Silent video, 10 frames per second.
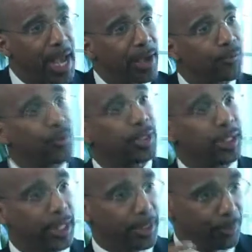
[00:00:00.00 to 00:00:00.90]
have
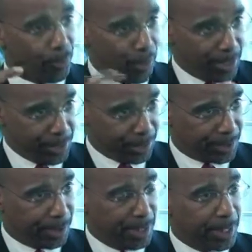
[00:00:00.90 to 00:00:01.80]
really
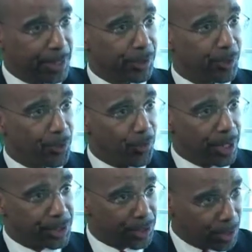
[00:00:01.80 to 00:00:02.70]
embraced the risk,